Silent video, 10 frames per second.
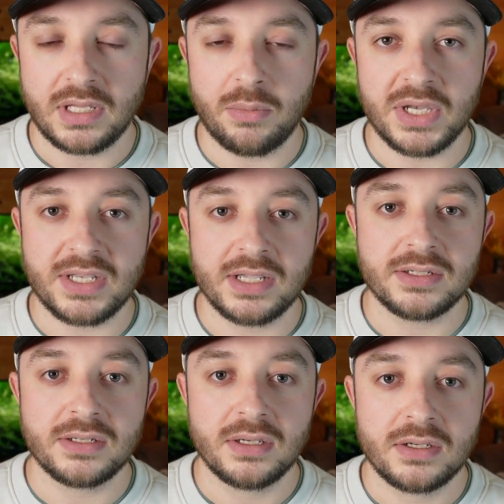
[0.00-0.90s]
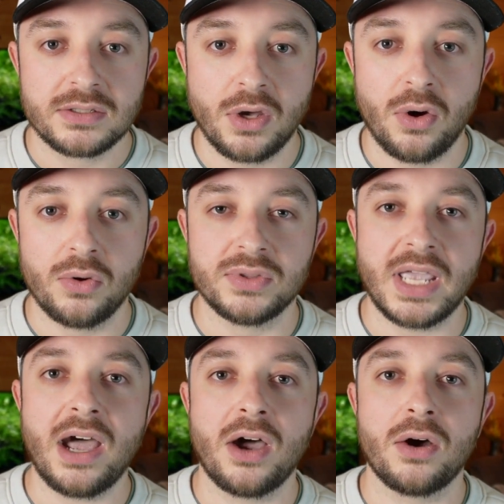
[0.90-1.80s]
That makes sense? So
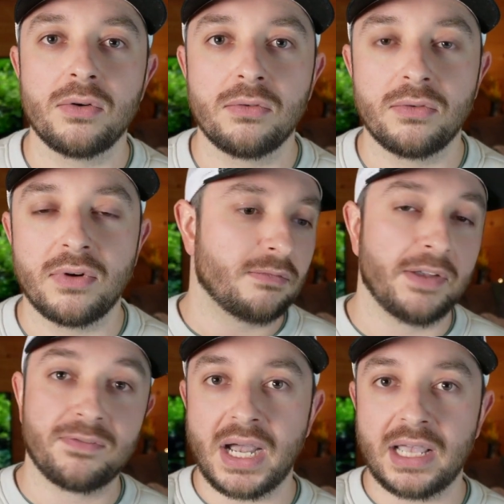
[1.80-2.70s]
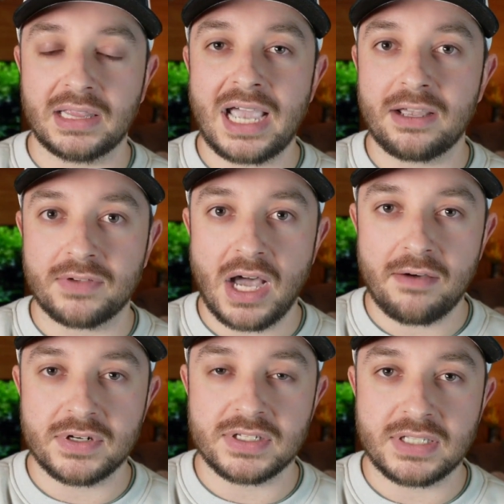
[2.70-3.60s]
now, if my lack of
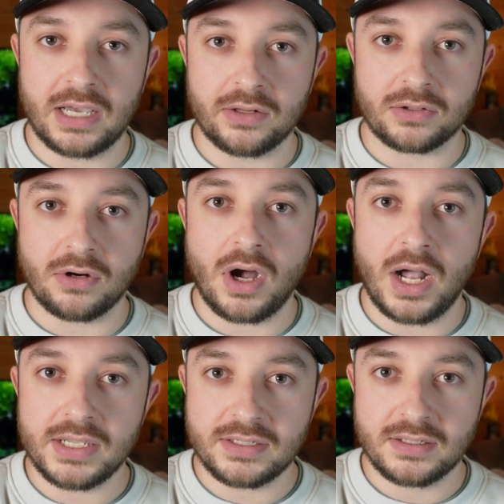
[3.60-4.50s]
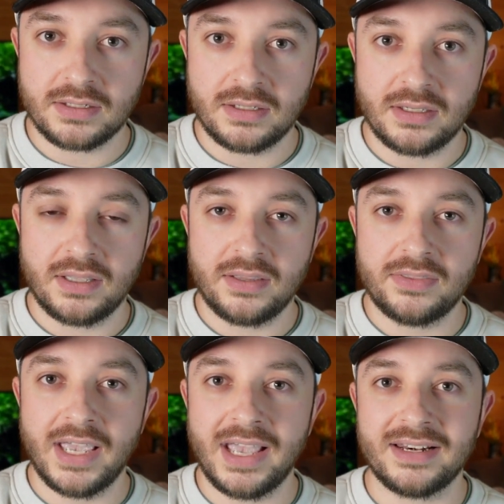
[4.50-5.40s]
confidence died on the cross,
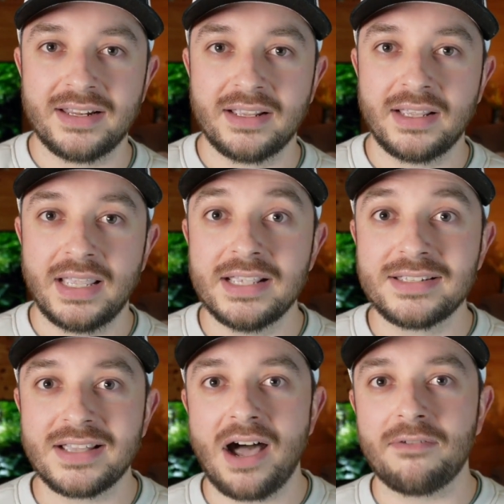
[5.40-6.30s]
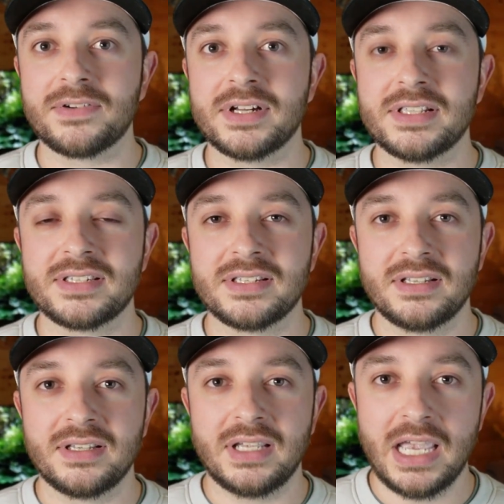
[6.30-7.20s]
then his confidence
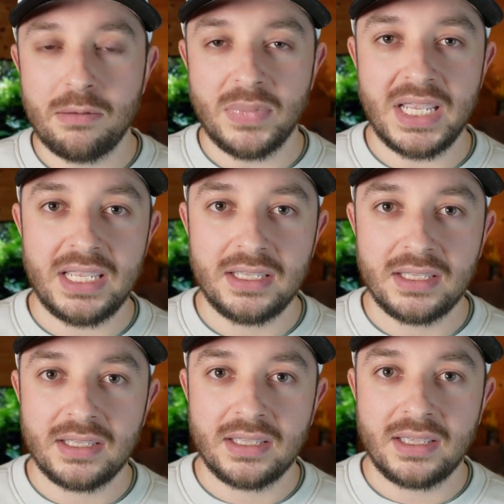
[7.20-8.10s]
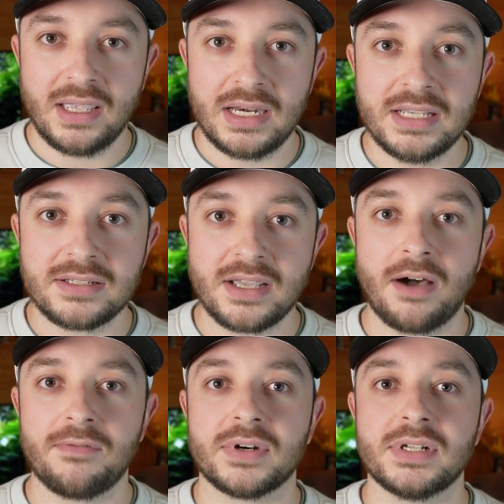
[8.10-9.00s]
in me and his
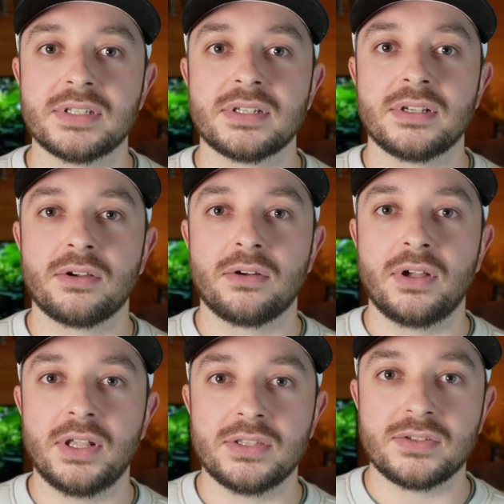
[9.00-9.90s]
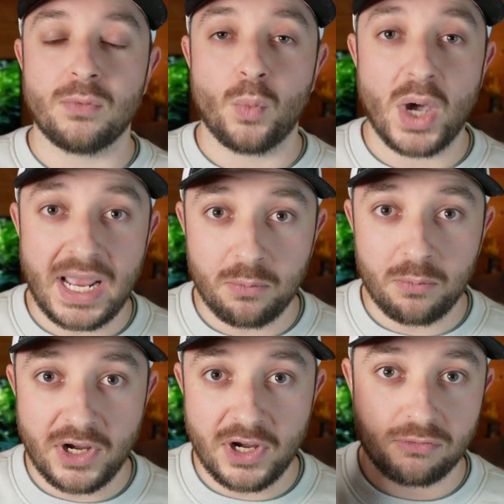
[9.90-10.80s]
confidence is what
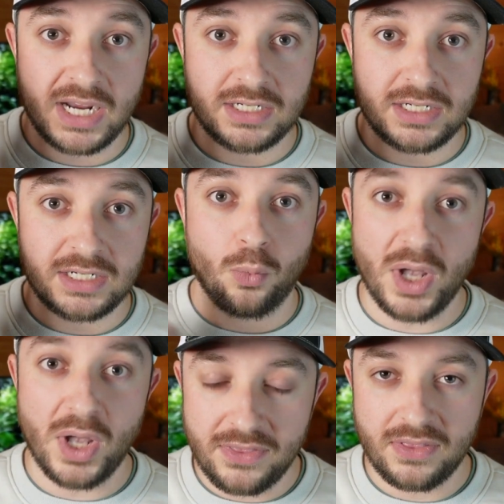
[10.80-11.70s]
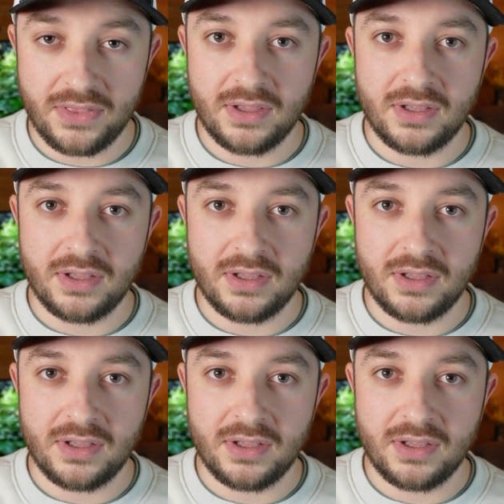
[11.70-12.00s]
I'm resurrected with.